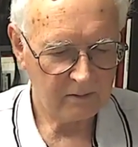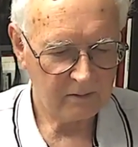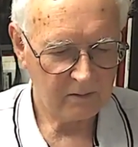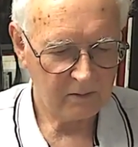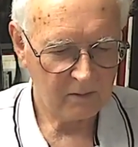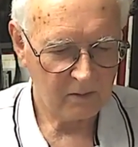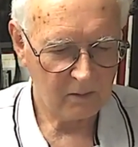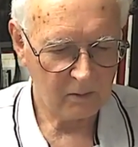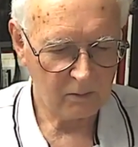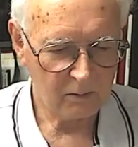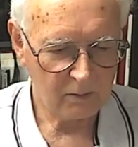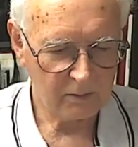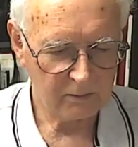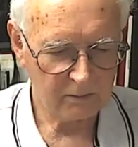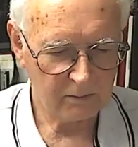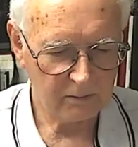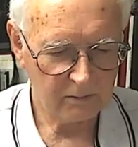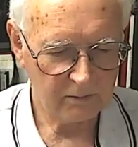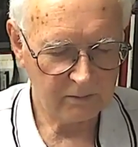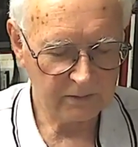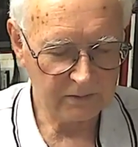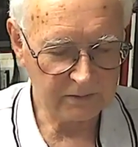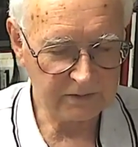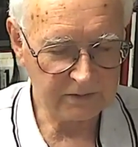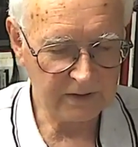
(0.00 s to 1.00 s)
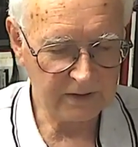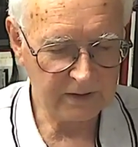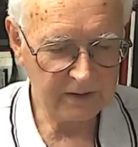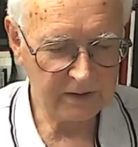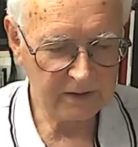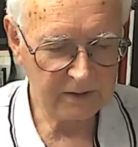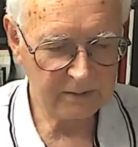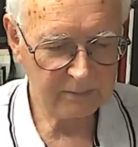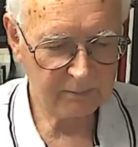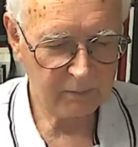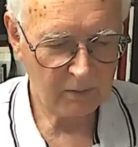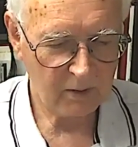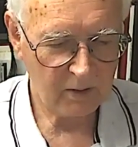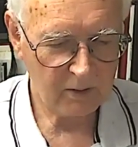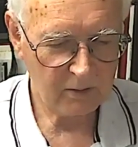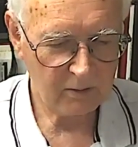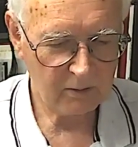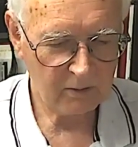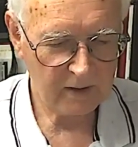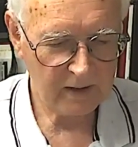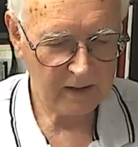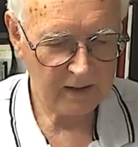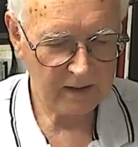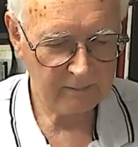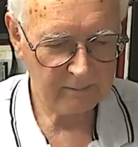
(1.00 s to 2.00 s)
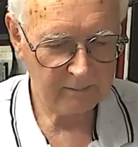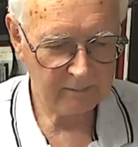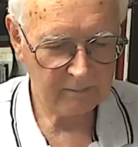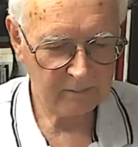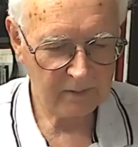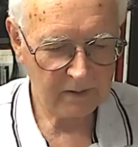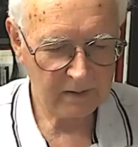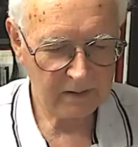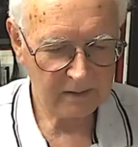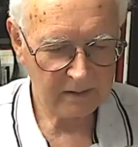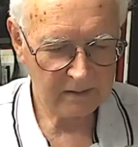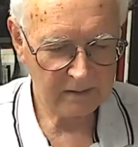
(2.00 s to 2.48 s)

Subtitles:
all the settings, program,